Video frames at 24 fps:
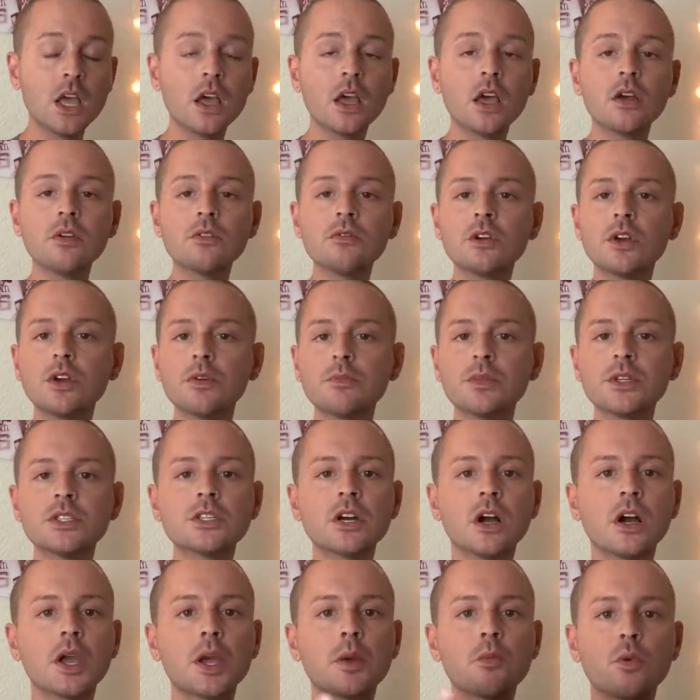It could be
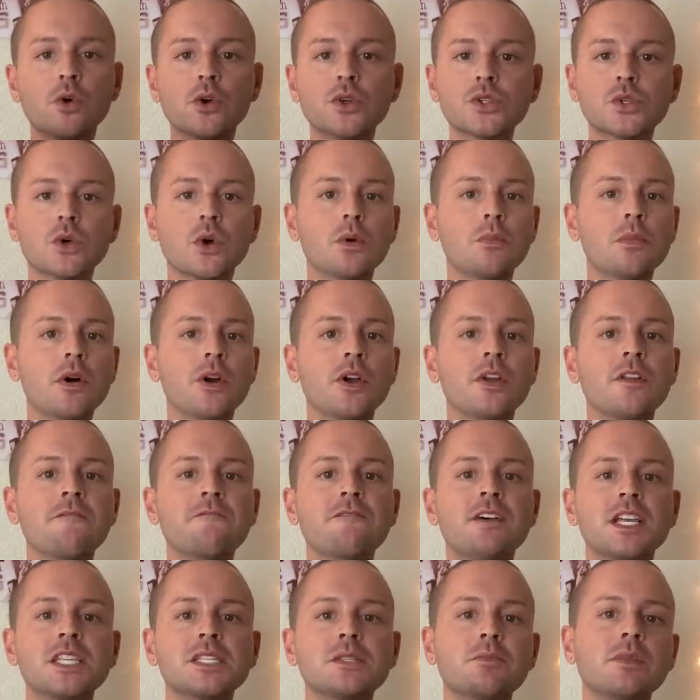talking more so about an
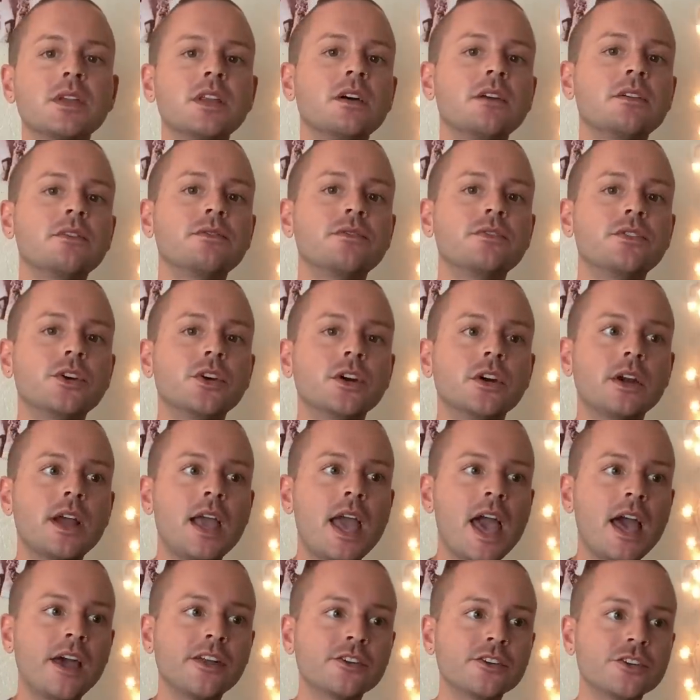investment of your
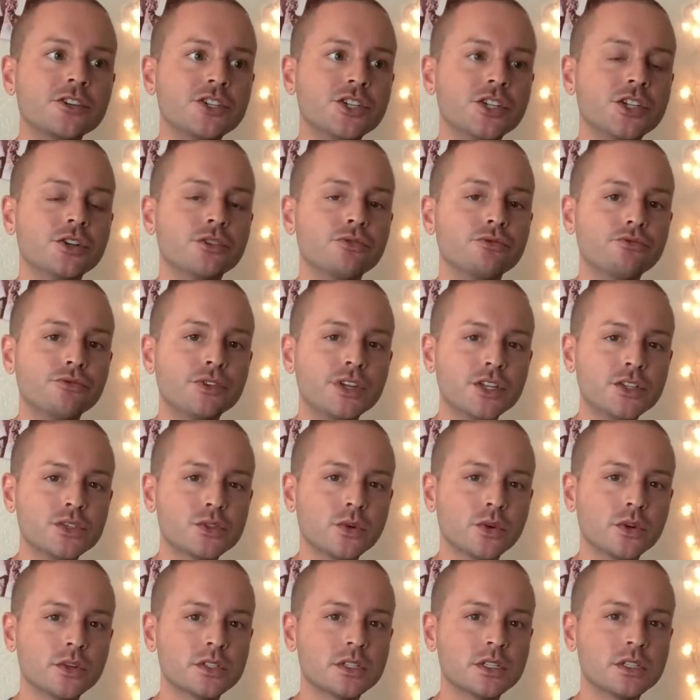energy, your
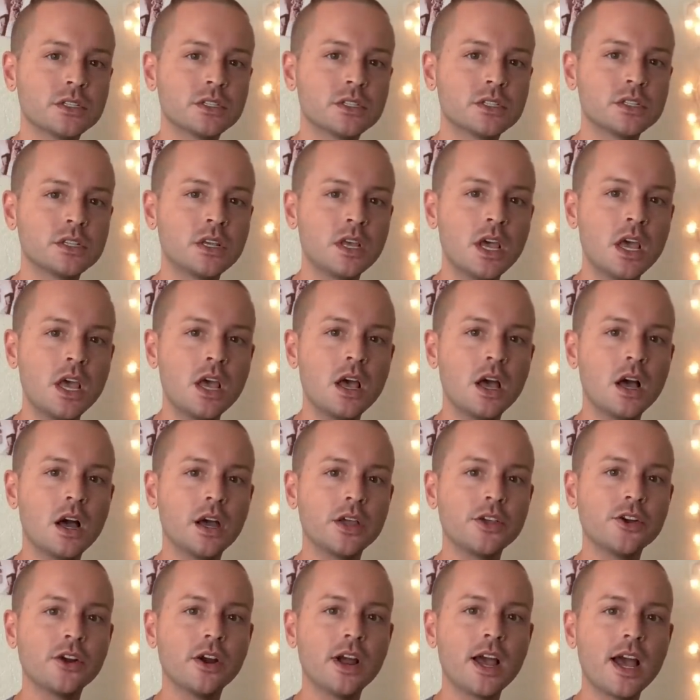resources,
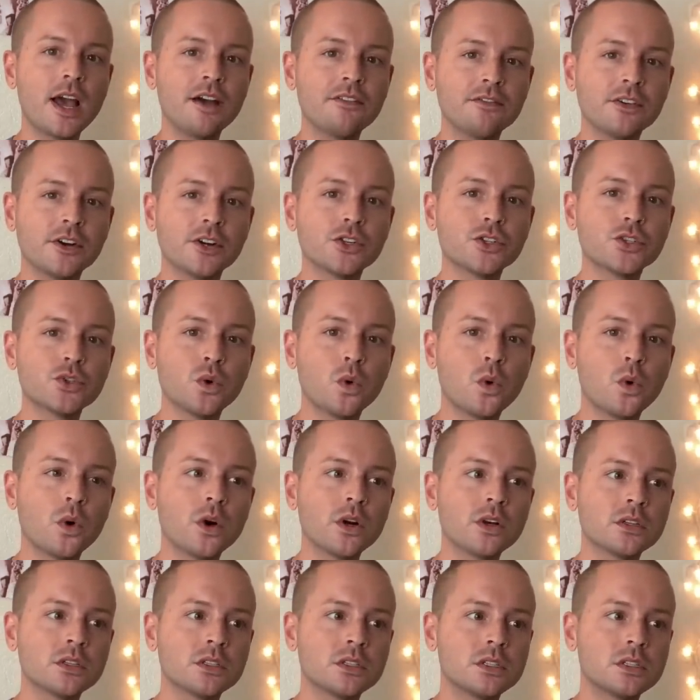your effort
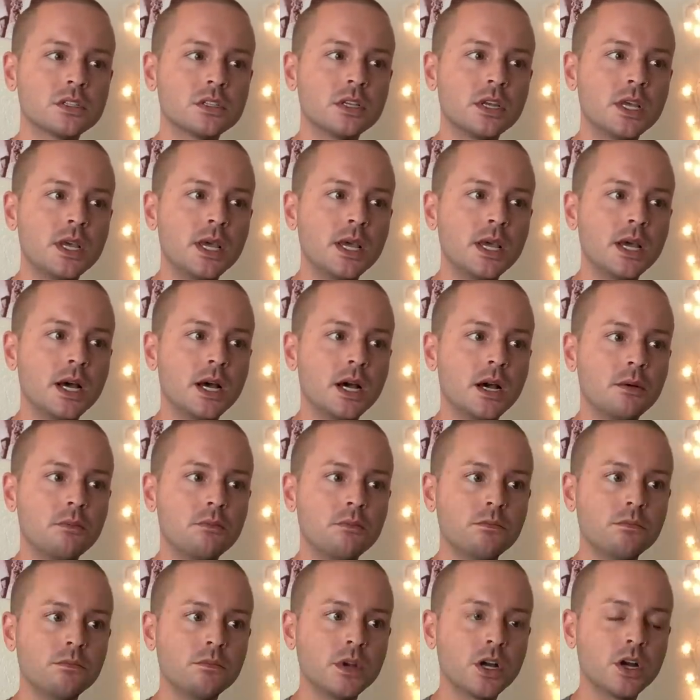towards
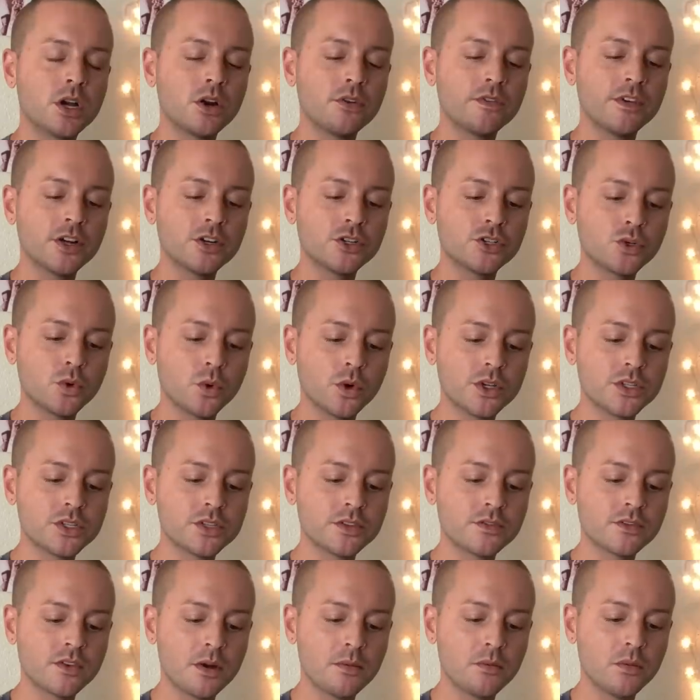a career choice,
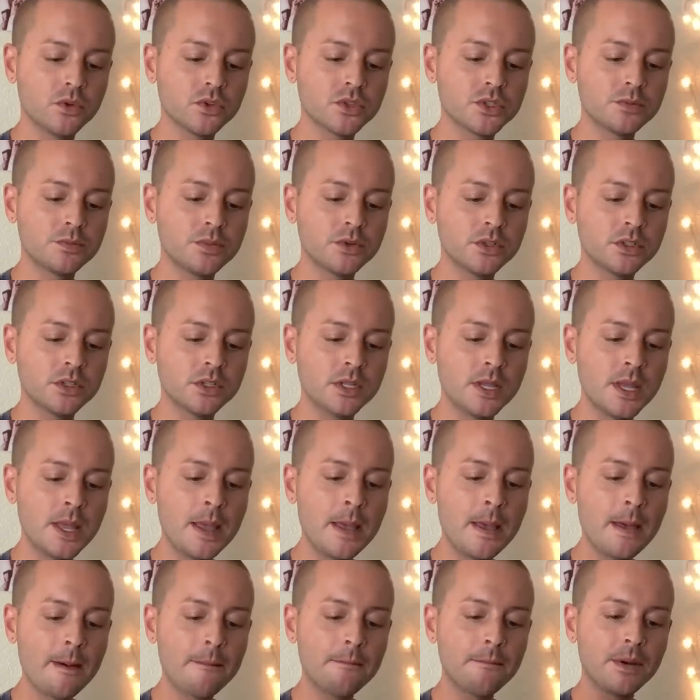if not multiple.
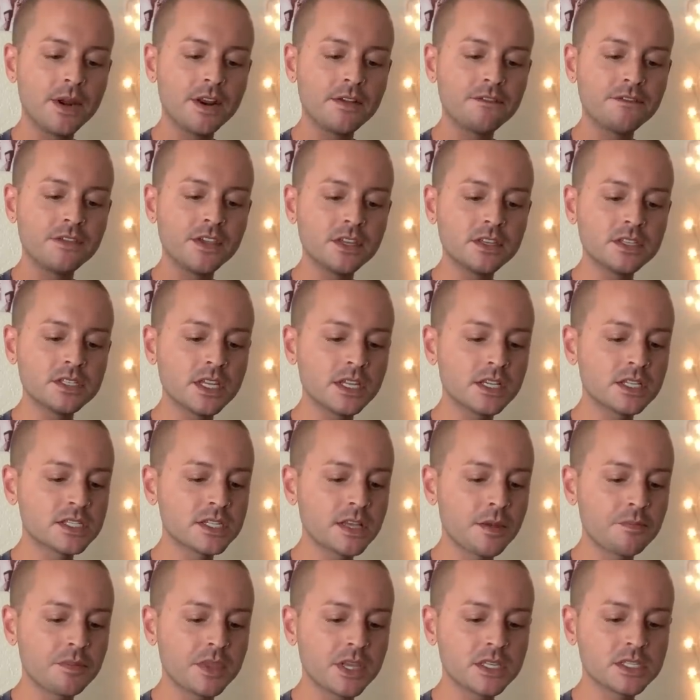But it feels like
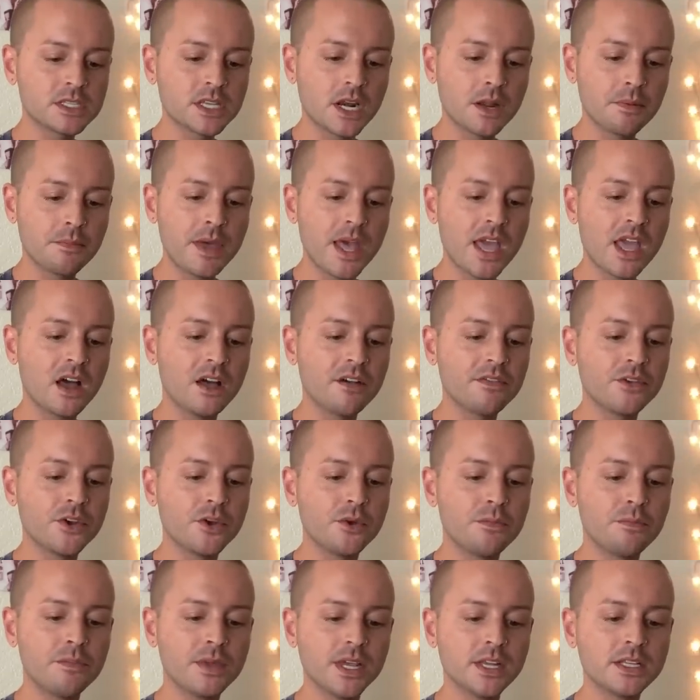something's going to pay off for you
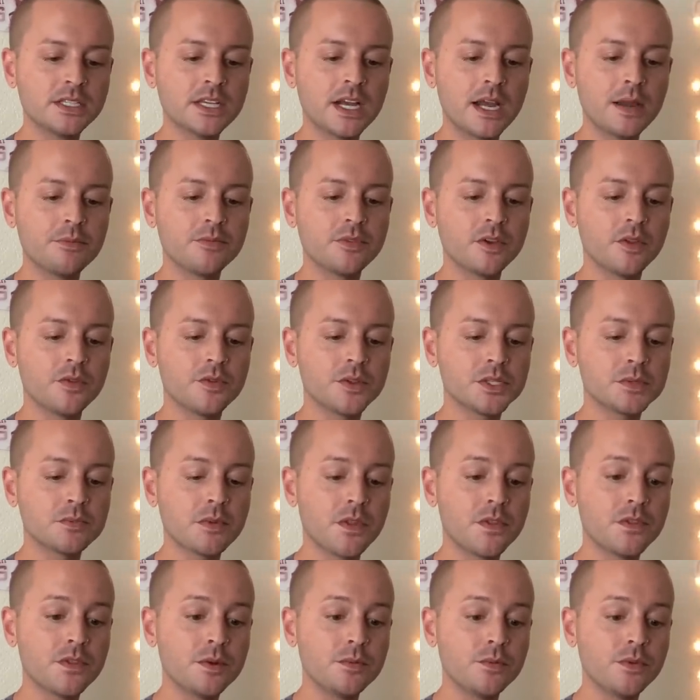big time throughout this
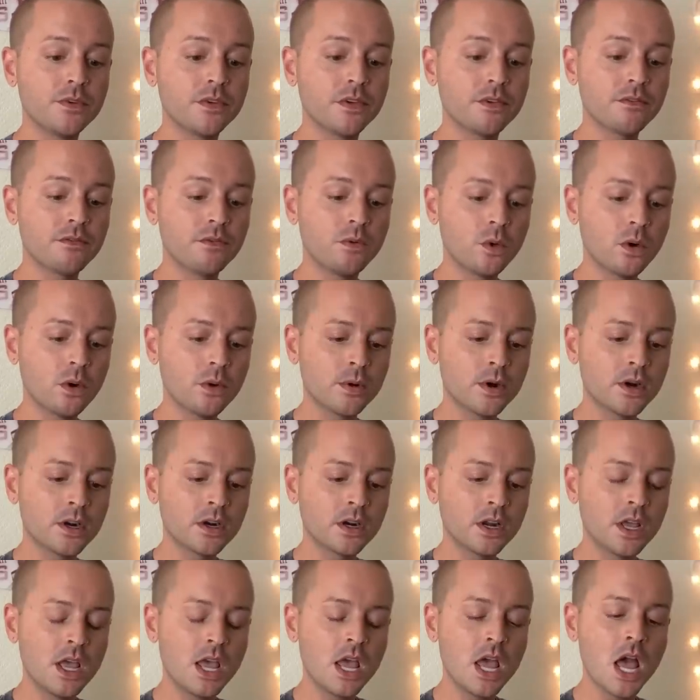month and moving
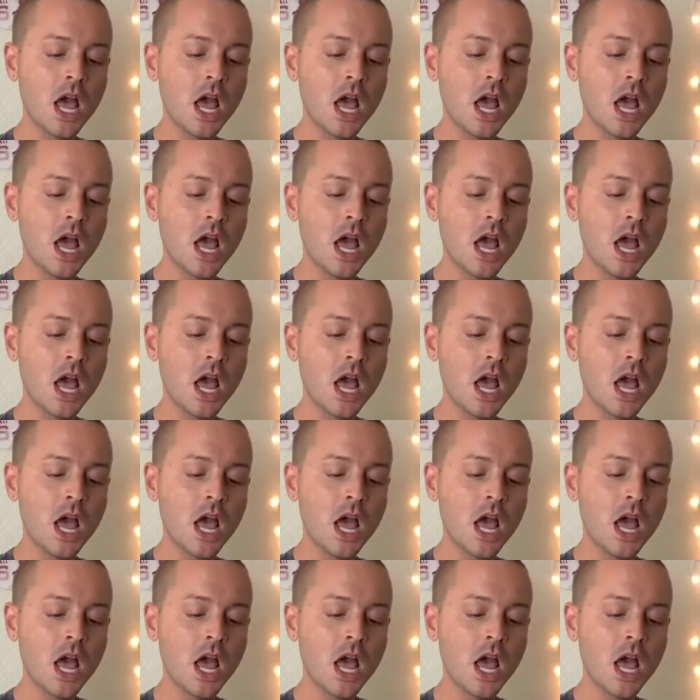forward.